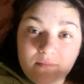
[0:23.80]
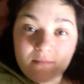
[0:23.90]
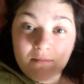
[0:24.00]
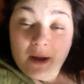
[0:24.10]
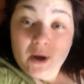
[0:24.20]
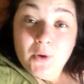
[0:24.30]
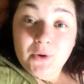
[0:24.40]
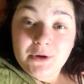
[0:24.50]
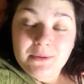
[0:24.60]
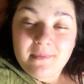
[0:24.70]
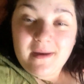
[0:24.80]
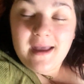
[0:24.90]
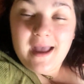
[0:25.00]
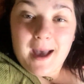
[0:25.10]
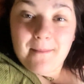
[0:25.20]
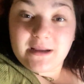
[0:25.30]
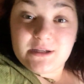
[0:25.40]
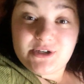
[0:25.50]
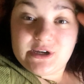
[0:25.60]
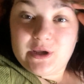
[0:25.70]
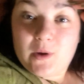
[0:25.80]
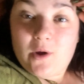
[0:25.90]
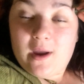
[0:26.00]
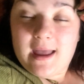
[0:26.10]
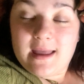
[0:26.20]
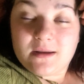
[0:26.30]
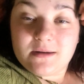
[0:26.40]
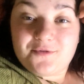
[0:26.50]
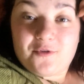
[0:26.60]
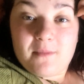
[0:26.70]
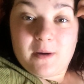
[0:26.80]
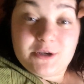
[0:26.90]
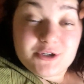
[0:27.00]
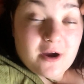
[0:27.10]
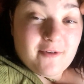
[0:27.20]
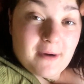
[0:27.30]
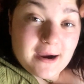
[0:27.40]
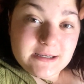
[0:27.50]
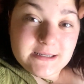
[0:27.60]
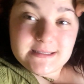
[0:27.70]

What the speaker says: my home and my studio and for my witchcraft practice.